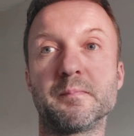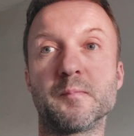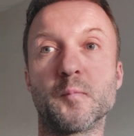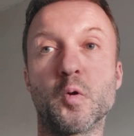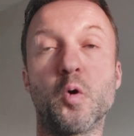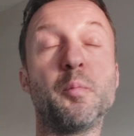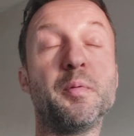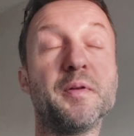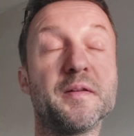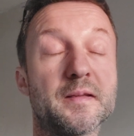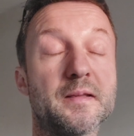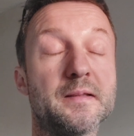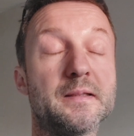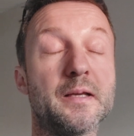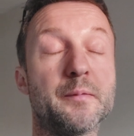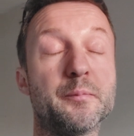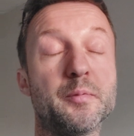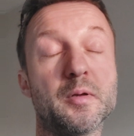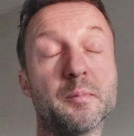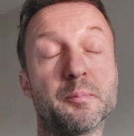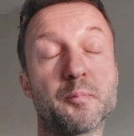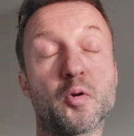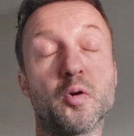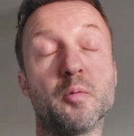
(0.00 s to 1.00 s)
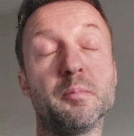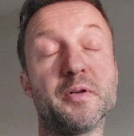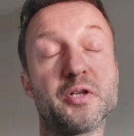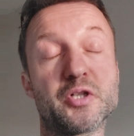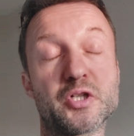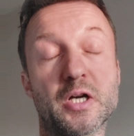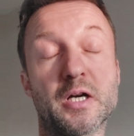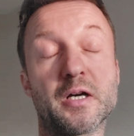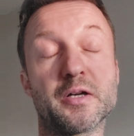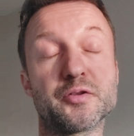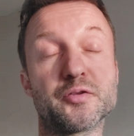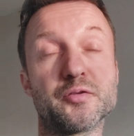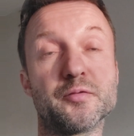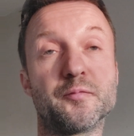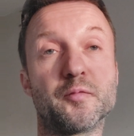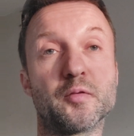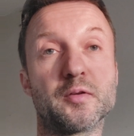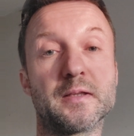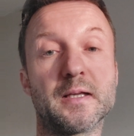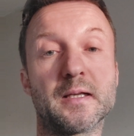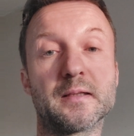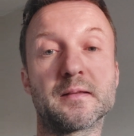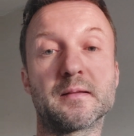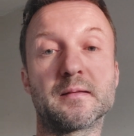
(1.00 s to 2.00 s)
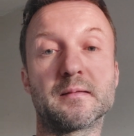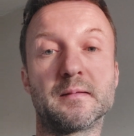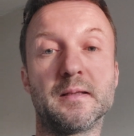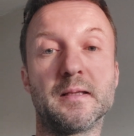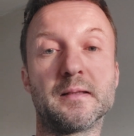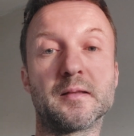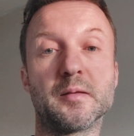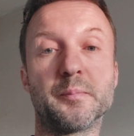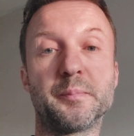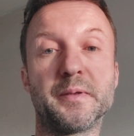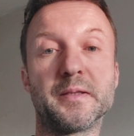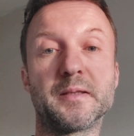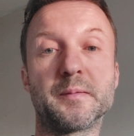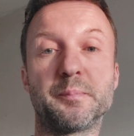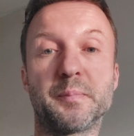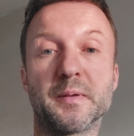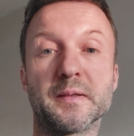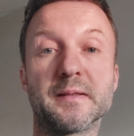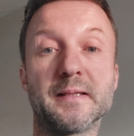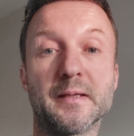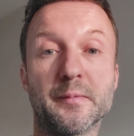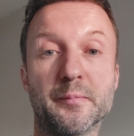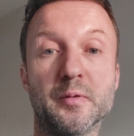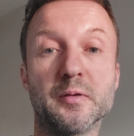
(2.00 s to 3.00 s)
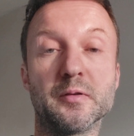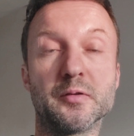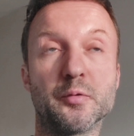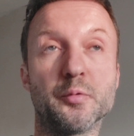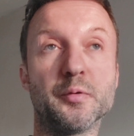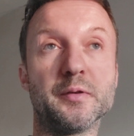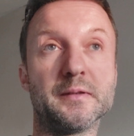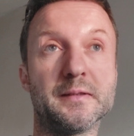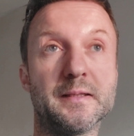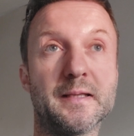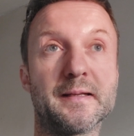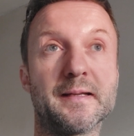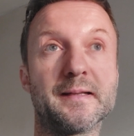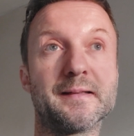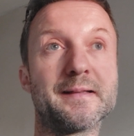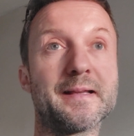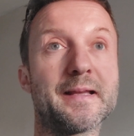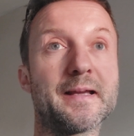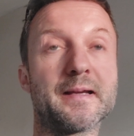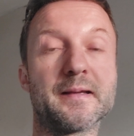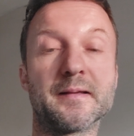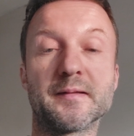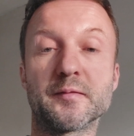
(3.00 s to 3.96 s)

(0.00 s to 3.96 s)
Obviously they will probably charge you for that little bit, but they will do it then and there,